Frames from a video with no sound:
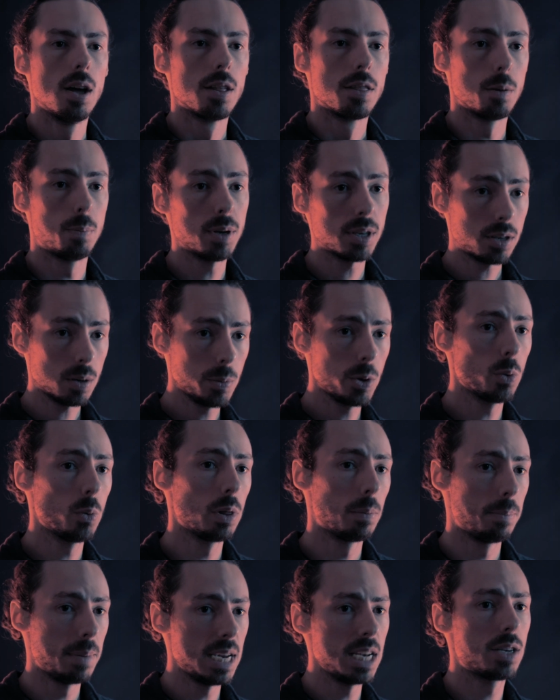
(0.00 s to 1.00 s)
The Boston you
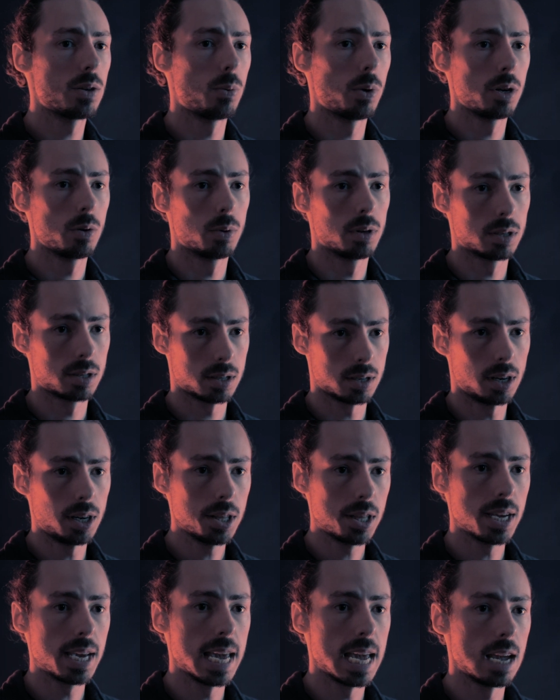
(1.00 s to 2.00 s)
will meet when you will start
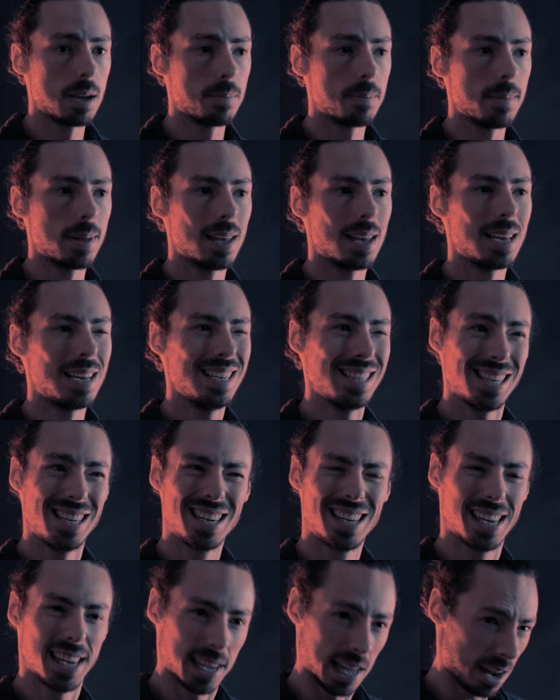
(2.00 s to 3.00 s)
the game is
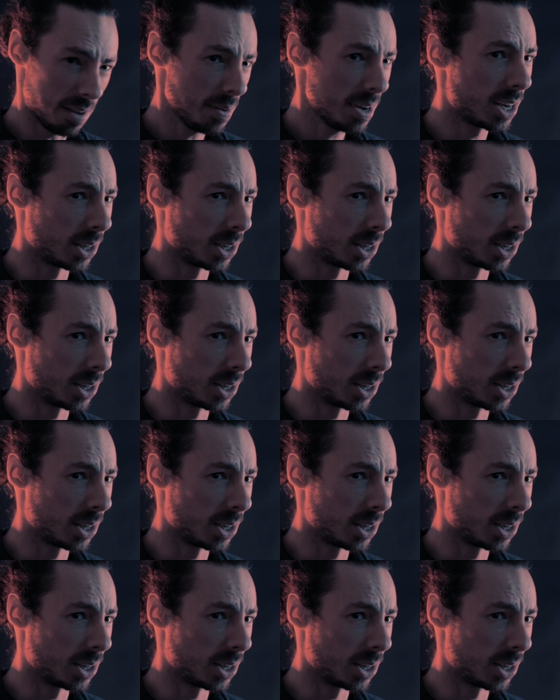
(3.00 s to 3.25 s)
in kind of a